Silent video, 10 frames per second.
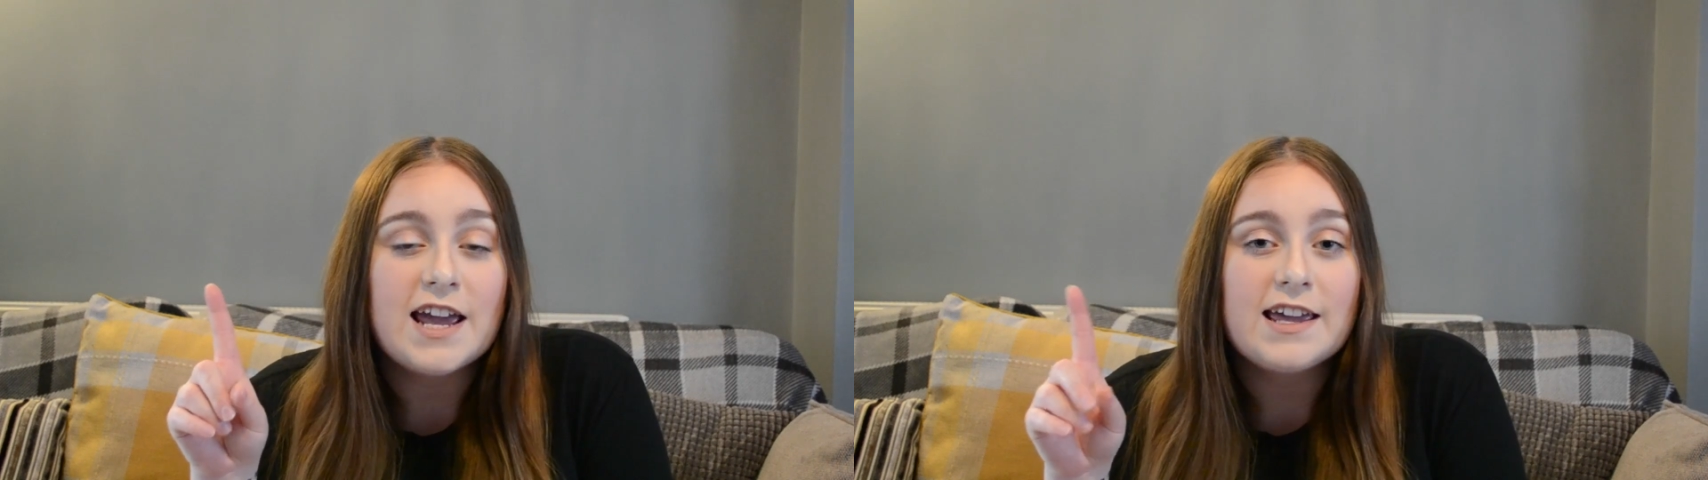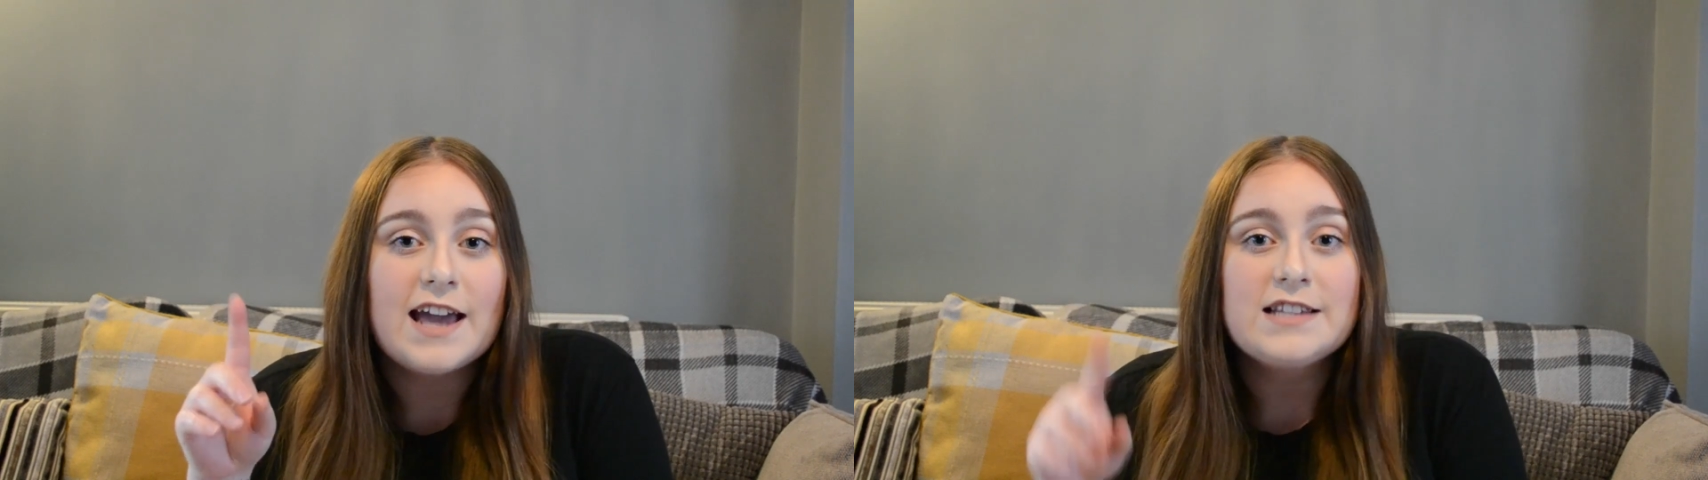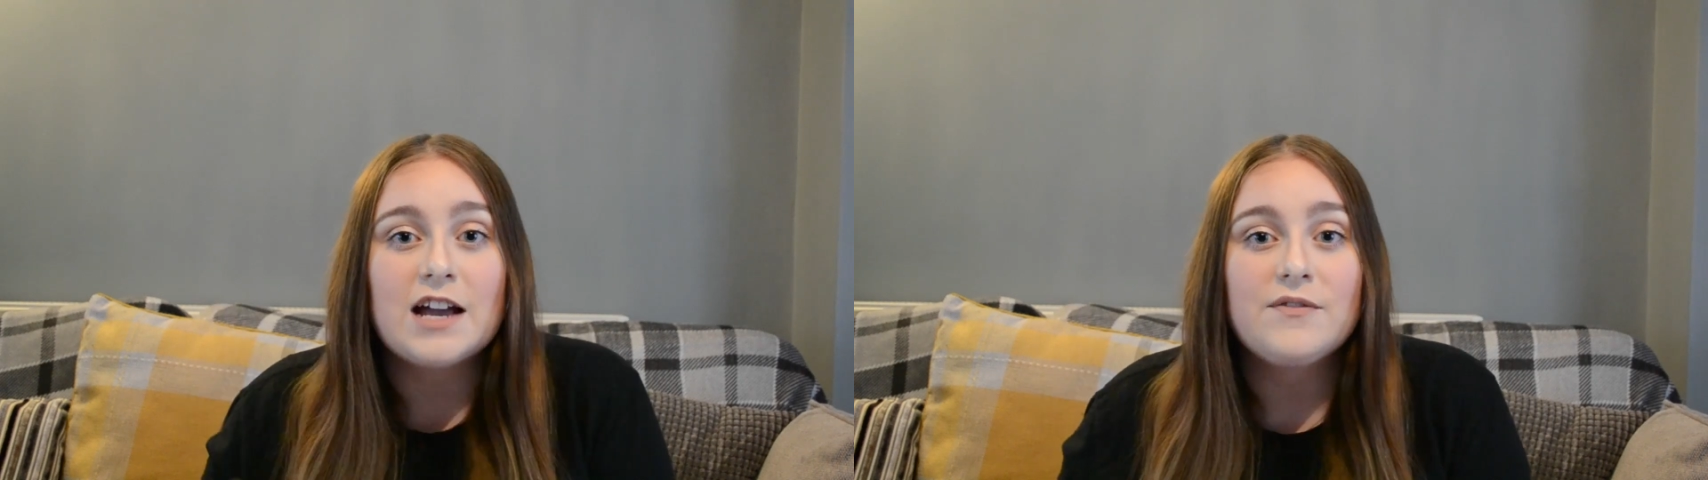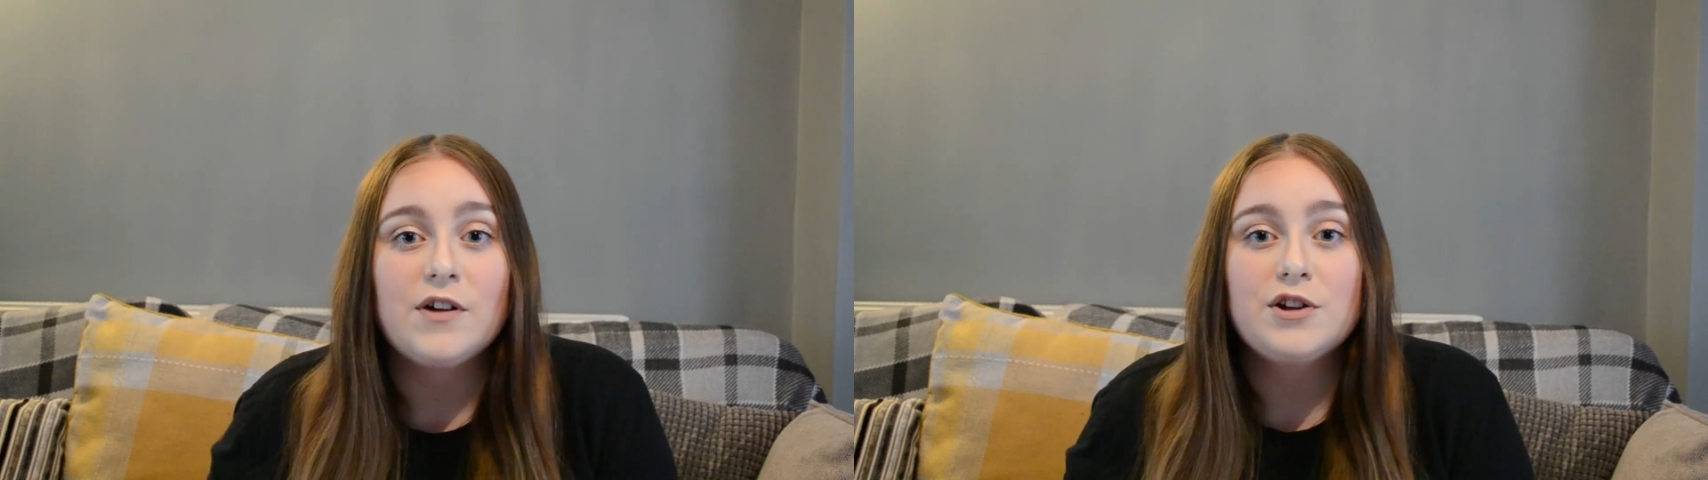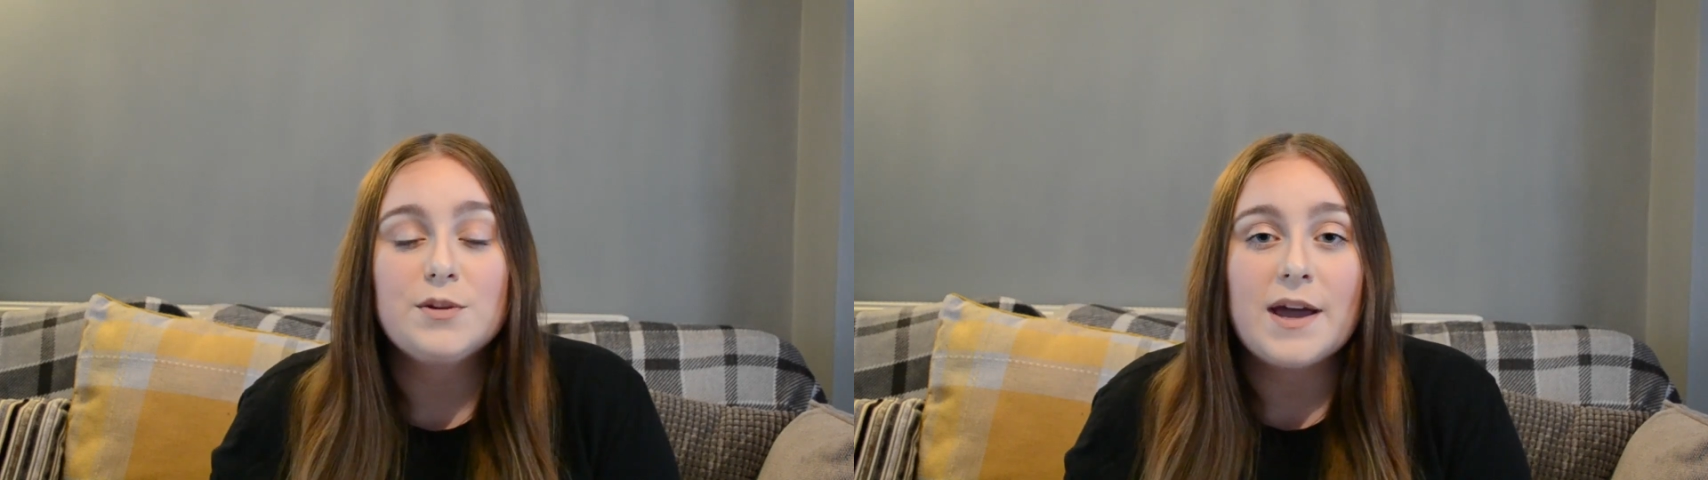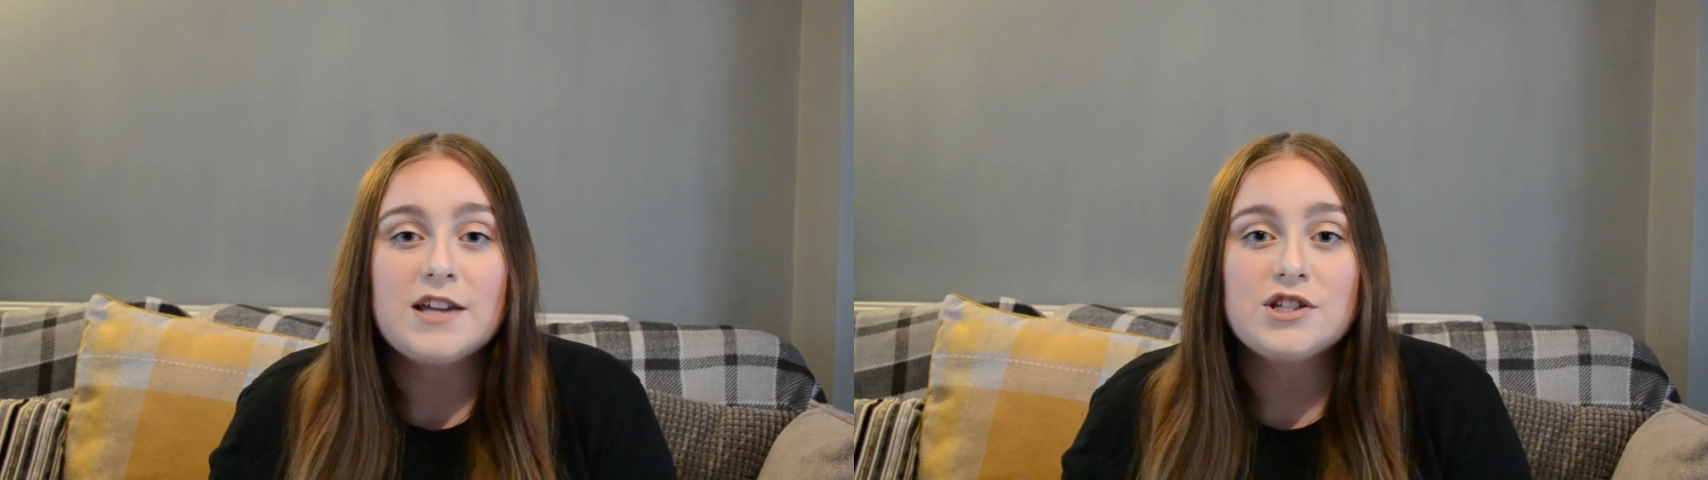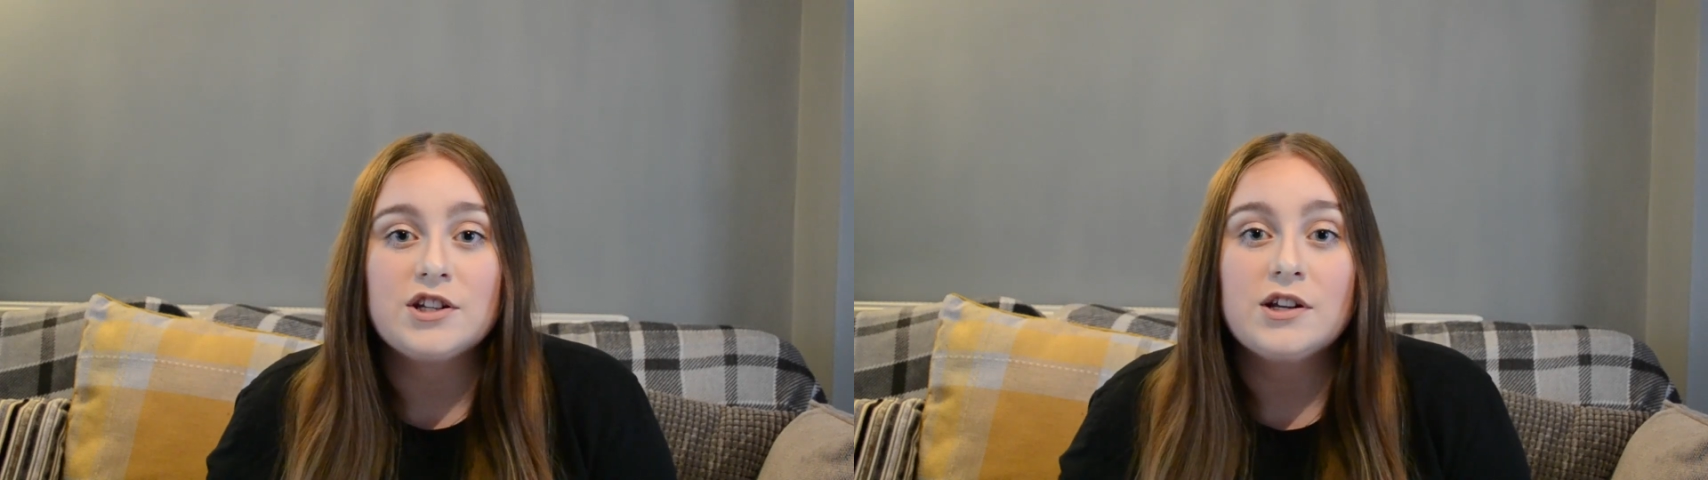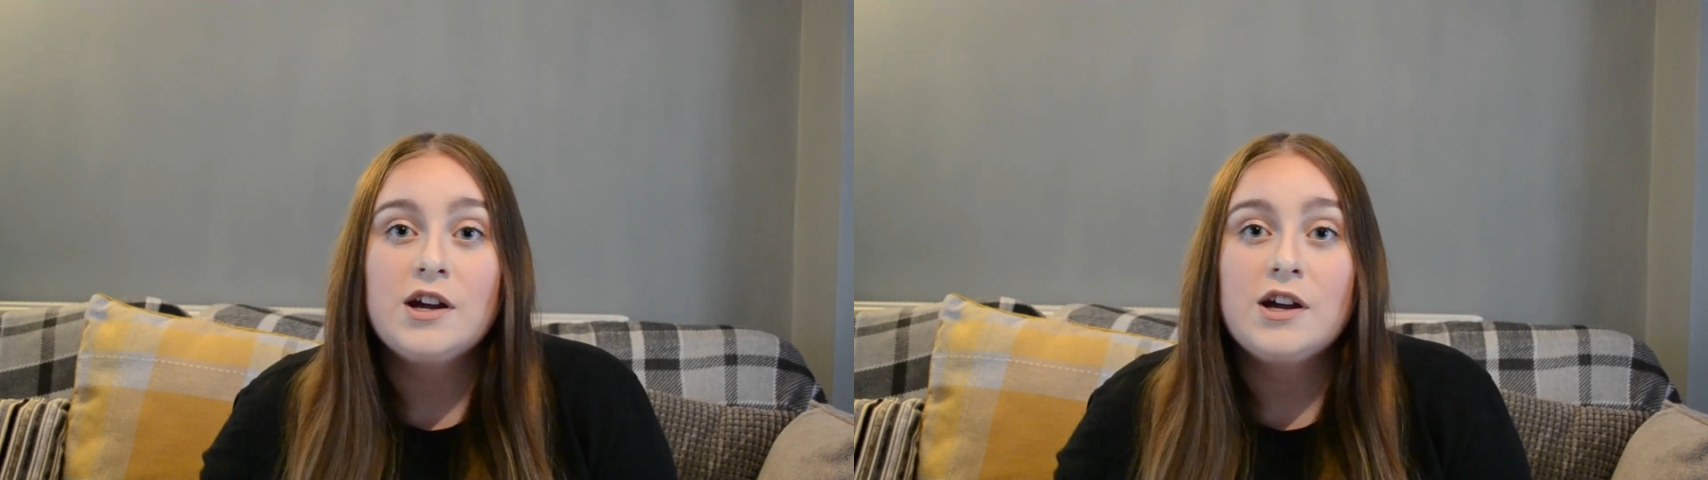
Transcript: case. I followed a patient